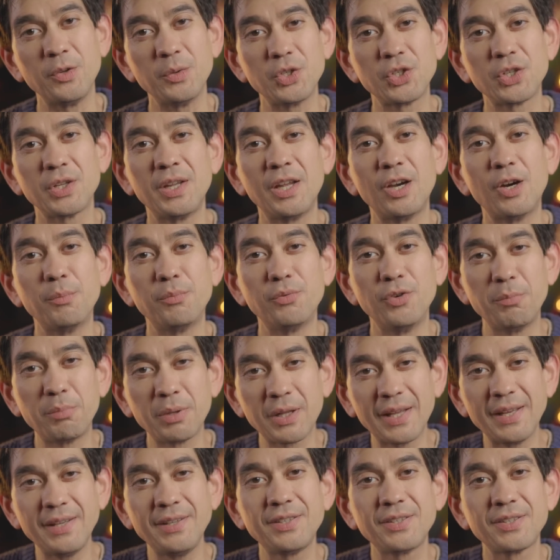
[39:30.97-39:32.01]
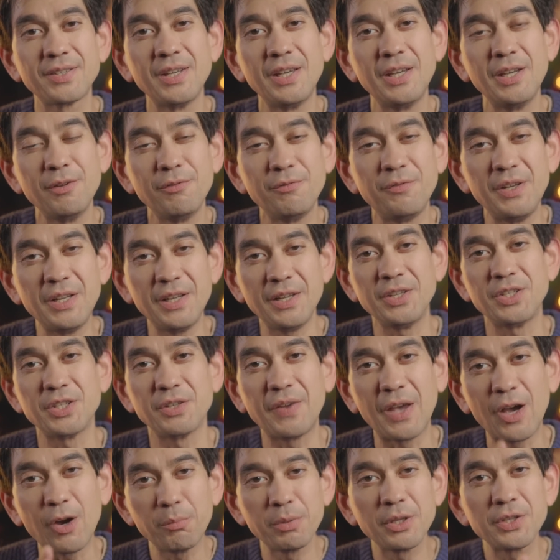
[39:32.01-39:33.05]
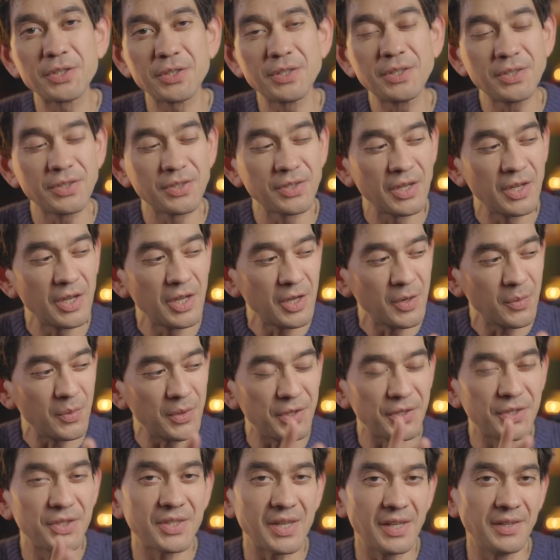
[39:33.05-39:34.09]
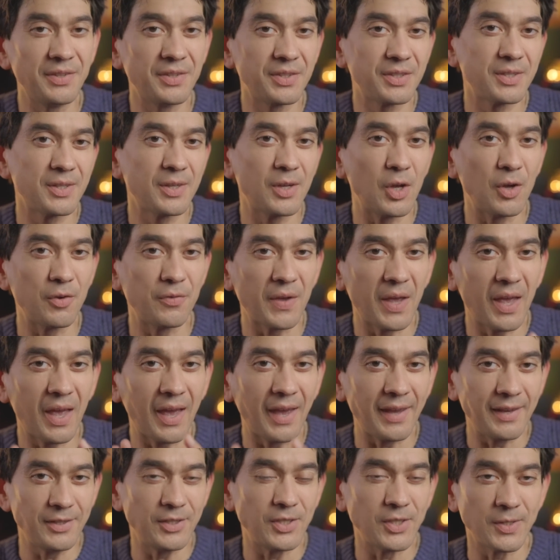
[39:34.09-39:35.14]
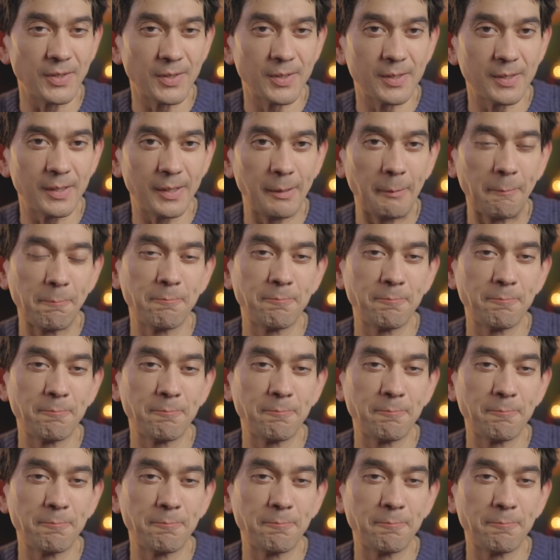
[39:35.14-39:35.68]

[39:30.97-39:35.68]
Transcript: which can help replace feelings of helplessness with a sense of agency.